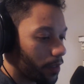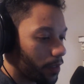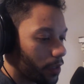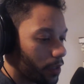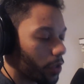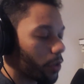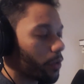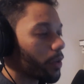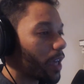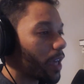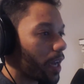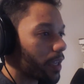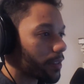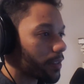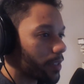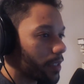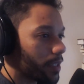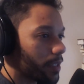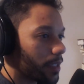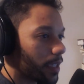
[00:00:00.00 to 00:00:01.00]

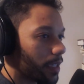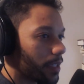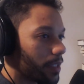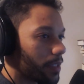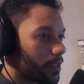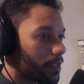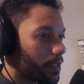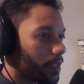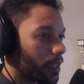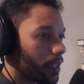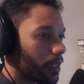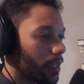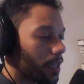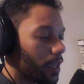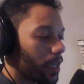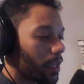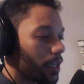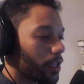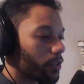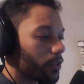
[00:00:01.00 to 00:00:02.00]
curiosity tendency
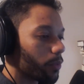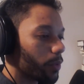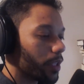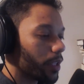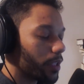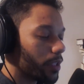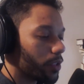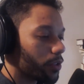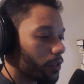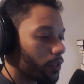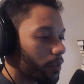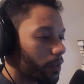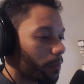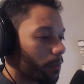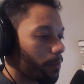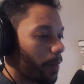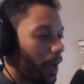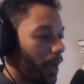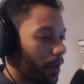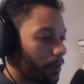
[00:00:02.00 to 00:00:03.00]
is really just
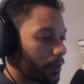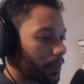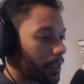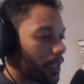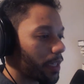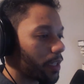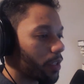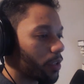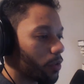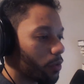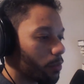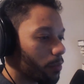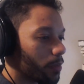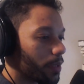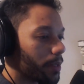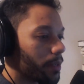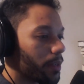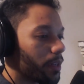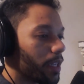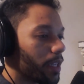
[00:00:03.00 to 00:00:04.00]
about that
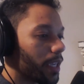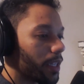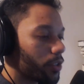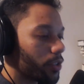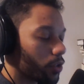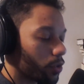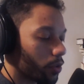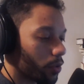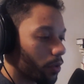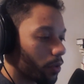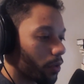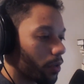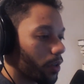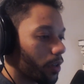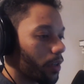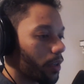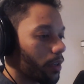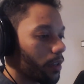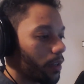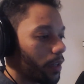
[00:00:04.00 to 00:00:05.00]
human nature
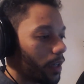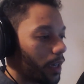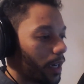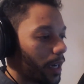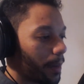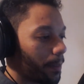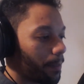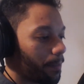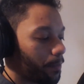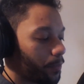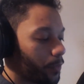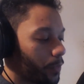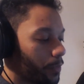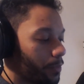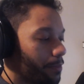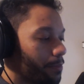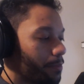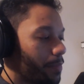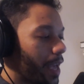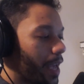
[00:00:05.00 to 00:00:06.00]

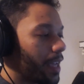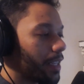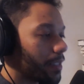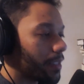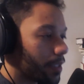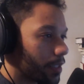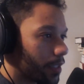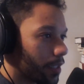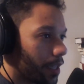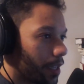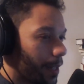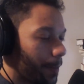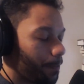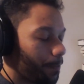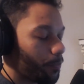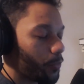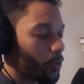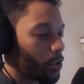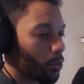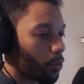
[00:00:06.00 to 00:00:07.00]
bent
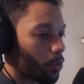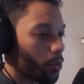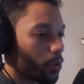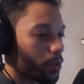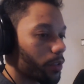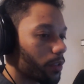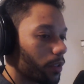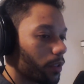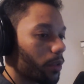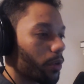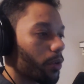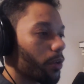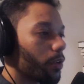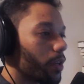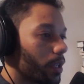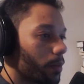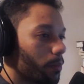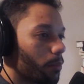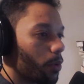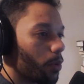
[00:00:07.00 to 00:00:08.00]
towards
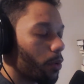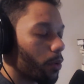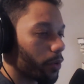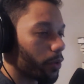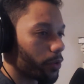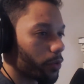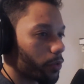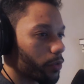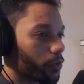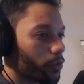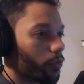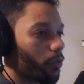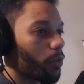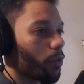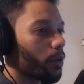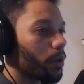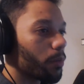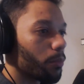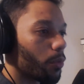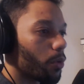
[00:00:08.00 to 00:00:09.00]
learning more, towards
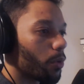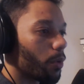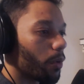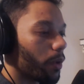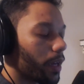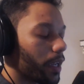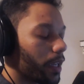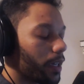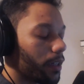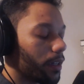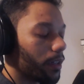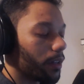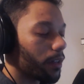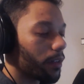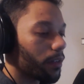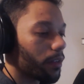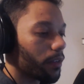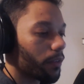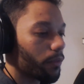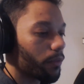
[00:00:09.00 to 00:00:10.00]
growing more. And
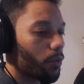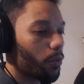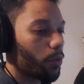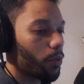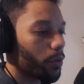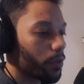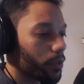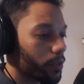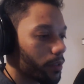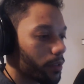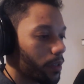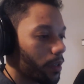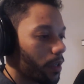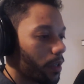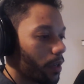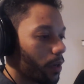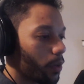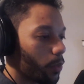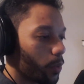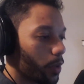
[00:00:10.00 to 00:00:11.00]
of course,
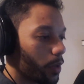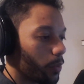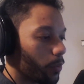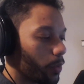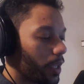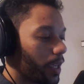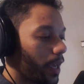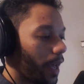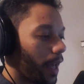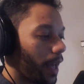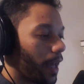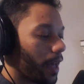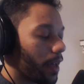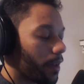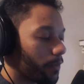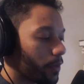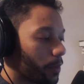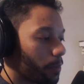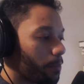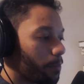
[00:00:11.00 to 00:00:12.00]
when we
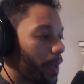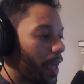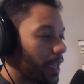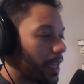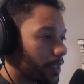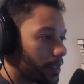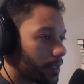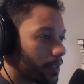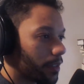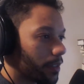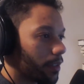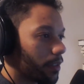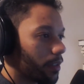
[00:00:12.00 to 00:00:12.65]
have a bent